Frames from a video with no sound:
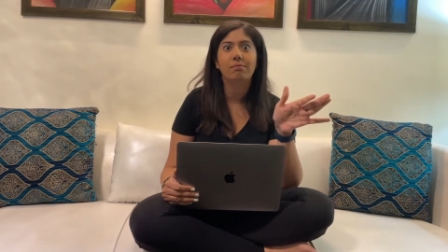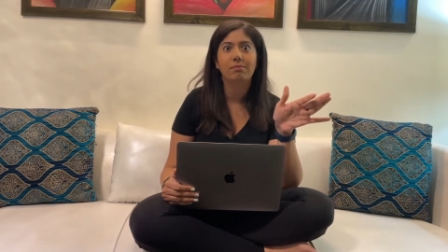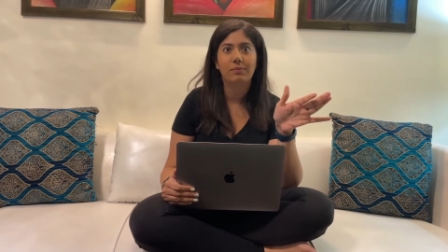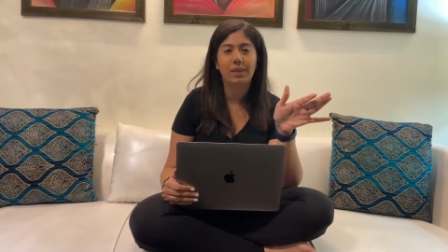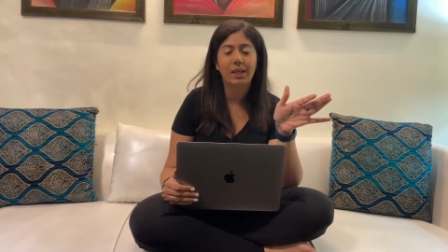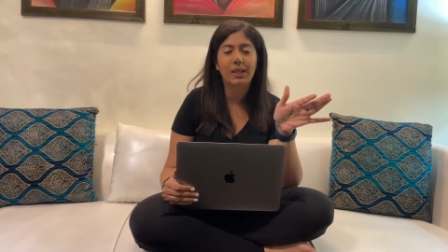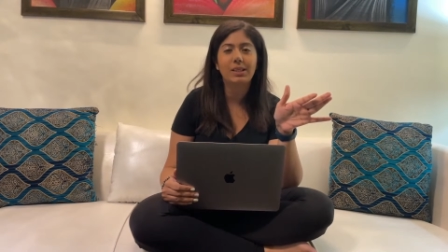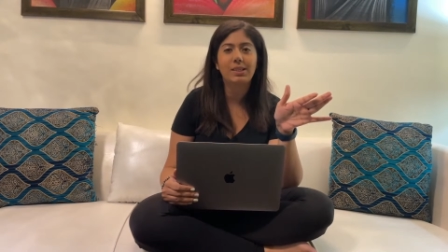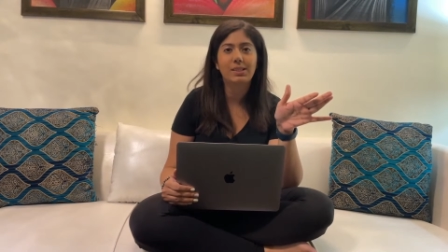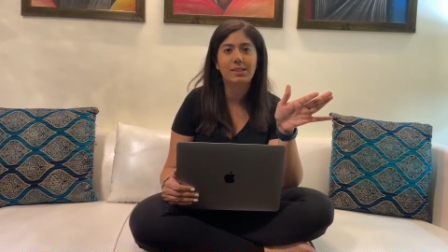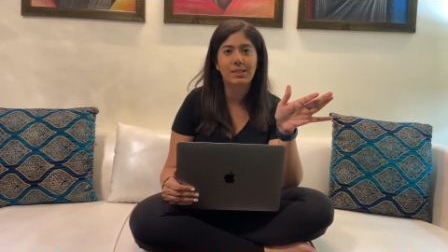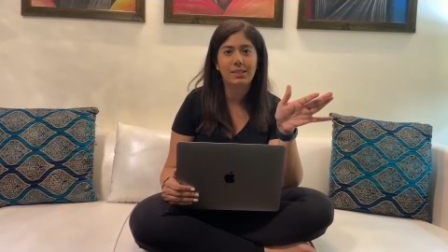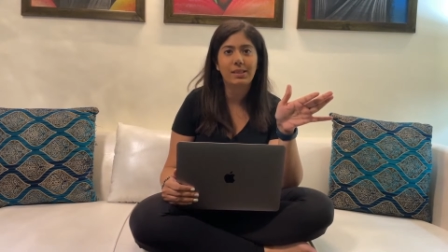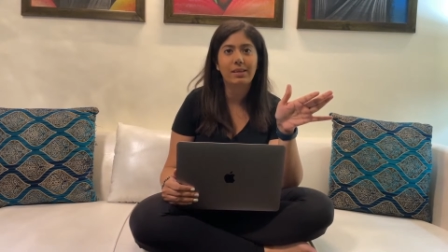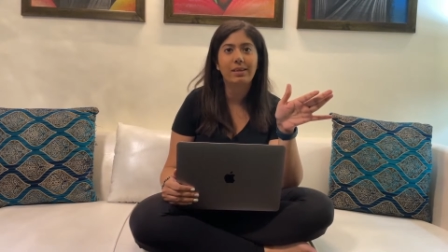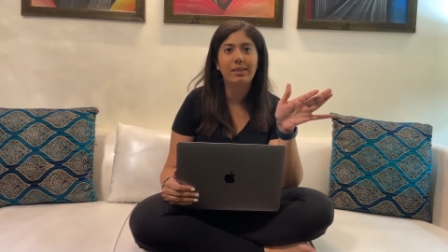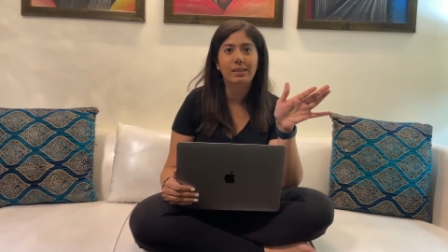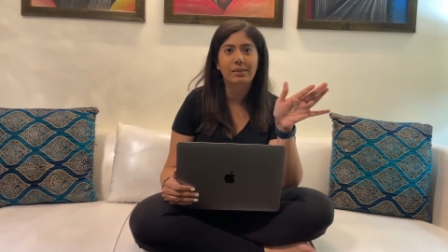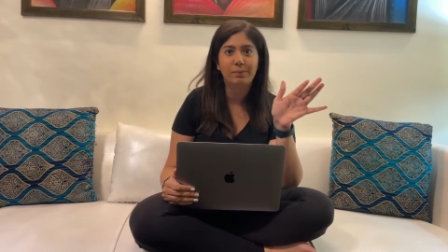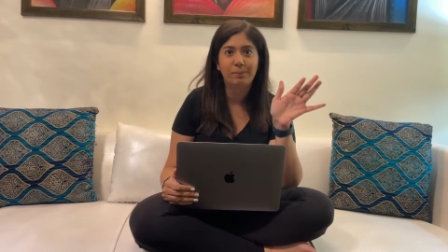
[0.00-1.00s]
it's
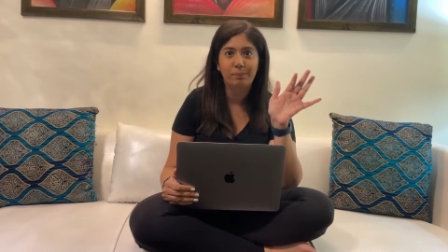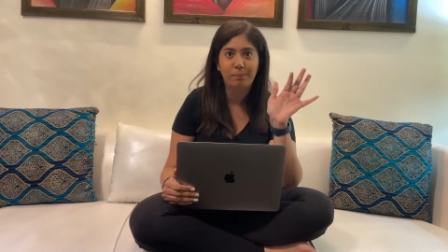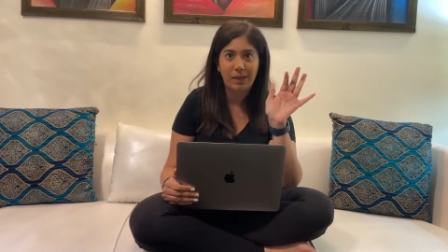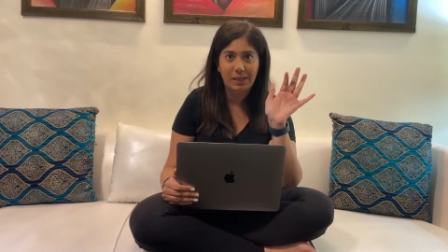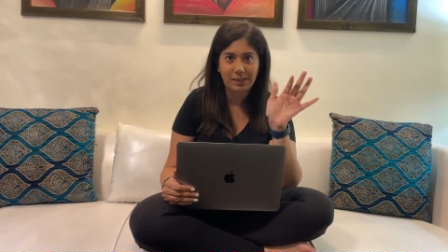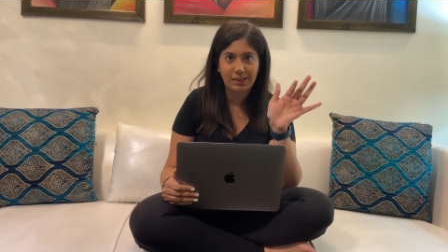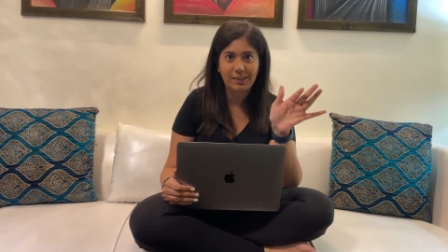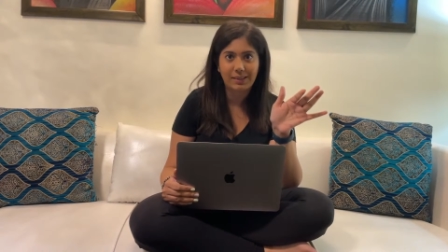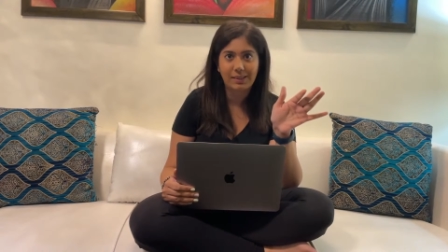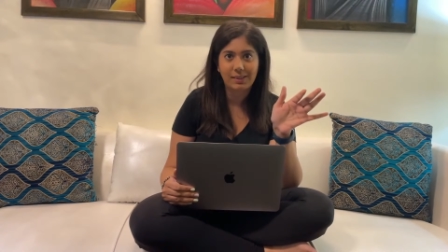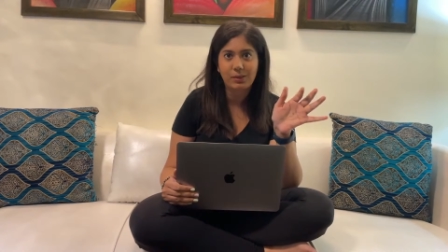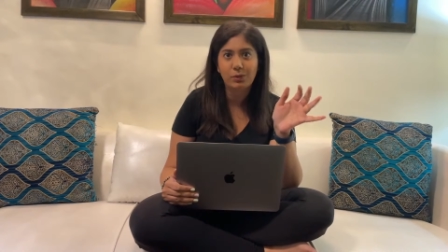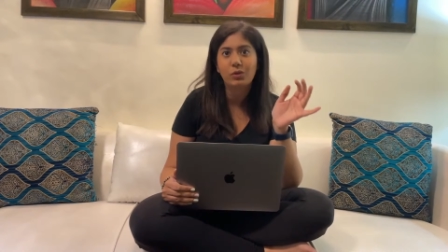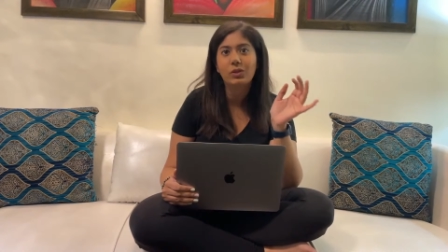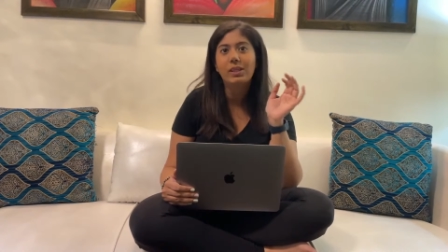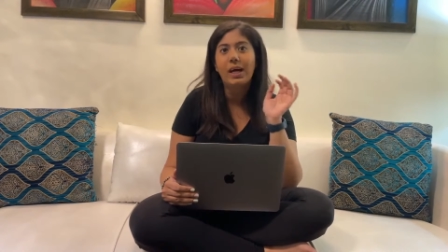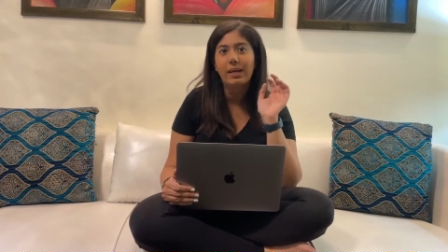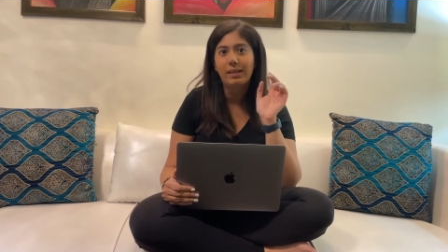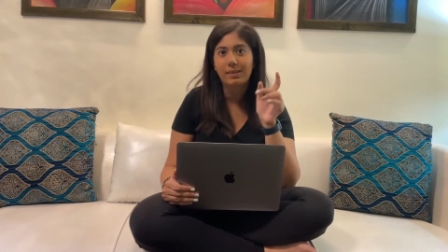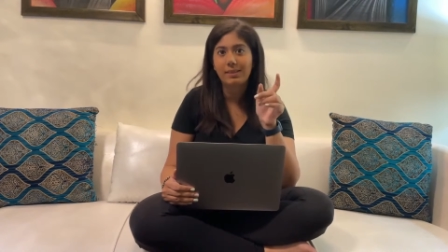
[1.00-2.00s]
a must. So
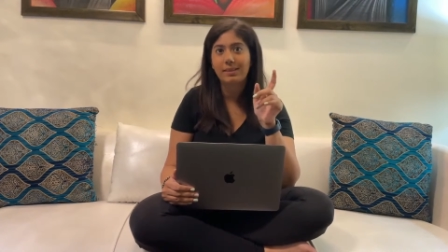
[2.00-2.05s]
that